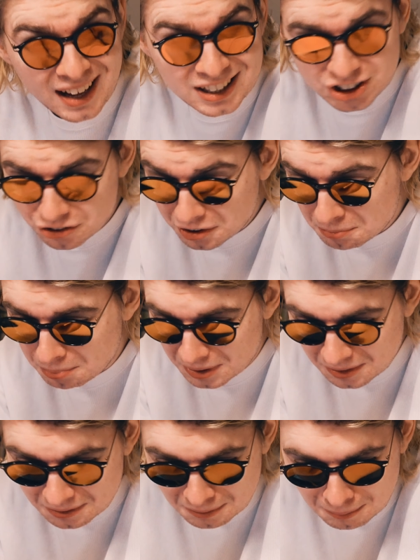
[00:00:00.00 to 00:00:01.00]
ice cream, but
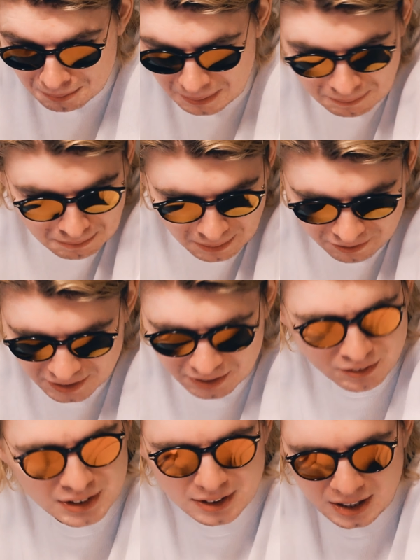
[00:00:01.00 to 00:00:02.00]
I feel like
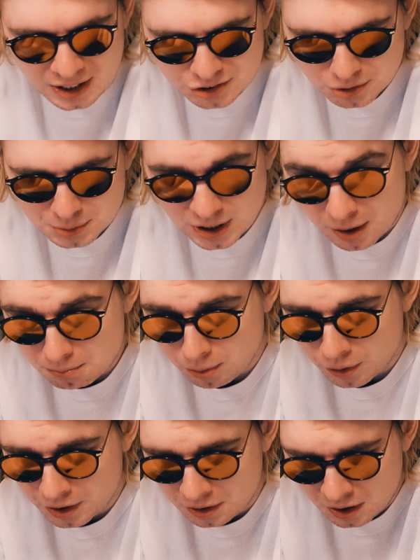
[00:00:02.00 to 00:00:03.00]
vanilla ice cream is kind of
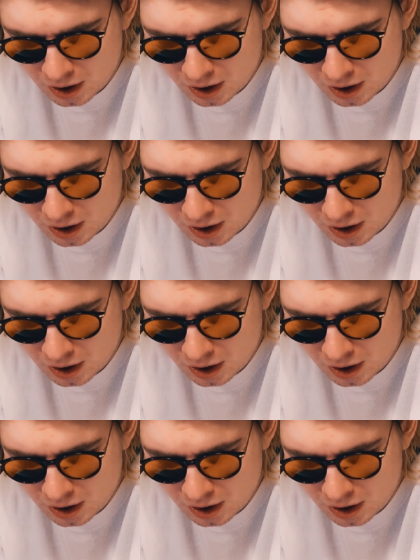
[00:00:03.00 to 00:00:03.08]
boring.